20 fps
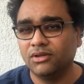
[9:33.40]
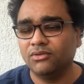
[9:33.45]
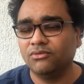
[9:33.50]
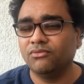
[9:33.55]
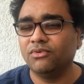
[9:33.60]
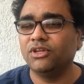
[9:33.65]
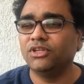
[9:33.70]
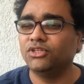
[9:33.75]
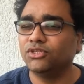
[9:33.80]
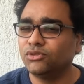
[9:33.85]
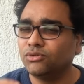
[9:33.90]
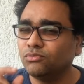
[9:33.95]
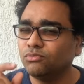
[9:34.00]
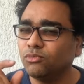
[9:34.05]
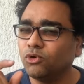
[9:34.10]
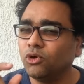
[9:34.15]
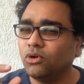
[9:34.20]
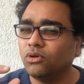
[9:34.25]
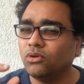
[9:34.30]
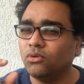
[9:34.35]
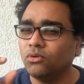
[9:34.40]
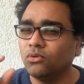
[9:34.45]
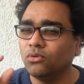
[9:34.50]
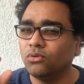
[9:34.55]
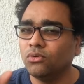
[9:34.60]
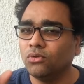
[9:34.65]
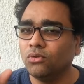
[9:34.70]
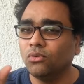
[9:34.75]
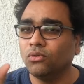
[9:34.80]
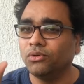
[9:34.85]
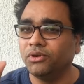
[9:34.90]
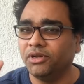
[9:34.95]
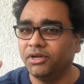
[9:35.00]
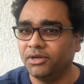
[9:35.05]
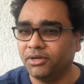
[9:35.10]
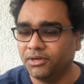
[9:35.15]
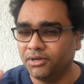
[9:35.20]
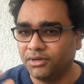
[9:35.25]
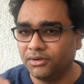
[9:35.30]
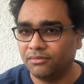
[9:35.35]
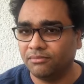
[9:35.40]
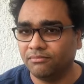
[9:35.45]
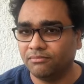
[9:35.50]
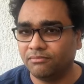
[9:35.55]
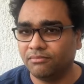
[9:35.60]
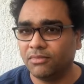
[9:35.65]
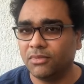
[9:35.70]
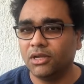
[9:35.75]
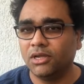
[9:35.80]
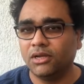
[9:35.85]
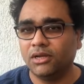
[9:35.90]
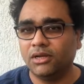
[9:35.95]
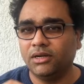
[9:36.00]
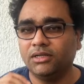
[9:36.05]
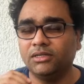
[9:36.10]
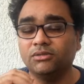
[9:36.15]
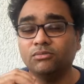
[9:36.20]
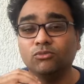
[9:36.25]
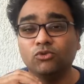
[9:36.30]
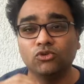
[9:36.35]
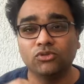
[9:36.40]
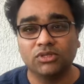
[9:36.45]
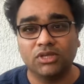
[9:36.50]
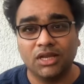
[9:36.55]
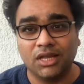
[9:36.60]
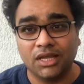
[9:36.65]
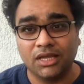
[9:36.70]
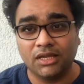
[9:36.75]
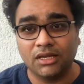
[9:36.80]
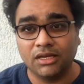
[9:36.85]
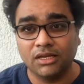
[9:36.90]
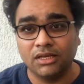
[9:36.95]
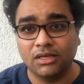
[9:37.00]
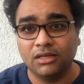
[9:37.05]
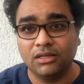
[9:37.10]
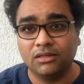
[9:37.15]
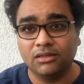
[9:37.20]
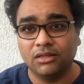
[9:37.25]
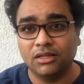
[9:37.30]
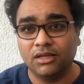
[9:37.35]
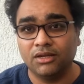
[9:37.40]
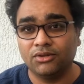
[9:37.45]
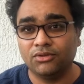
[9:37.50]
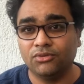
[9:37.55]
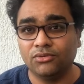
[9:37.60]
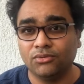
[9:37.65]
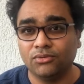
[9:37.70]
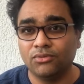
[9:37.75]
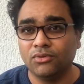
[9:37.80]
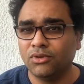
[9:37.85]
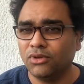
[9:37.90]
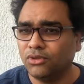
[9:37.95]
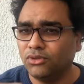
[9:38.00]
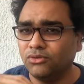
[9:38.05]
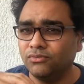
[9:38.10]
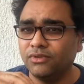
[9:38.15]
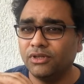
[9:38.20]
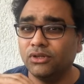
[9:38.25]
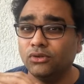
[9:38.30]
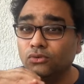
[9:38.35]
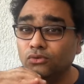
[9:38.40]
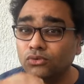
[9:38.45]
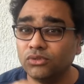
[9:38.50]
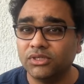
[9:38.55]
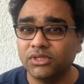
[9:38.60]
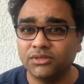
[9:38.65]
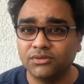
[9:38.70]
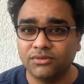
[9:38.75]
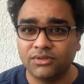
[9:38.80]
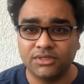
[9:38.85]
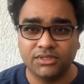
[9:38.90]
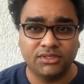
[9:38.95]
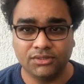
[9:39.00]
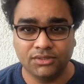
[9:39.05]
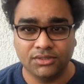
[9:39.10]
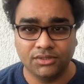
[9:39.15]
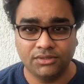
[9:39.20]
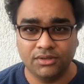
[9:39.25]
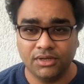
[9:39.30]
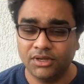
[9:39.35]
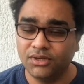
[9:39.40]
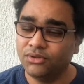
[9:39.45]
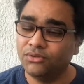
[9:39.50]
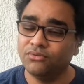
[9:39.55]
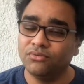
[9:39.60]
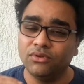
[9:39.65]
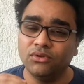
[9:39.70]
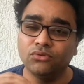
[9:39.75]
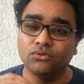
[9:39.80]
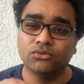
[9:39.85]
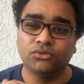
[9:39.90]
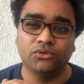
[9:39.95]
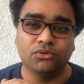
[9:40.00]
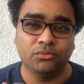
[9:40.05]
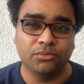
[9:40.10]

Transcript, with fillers: very small goal oriented, it is most likely that you know you will lose interest in it and you will lose your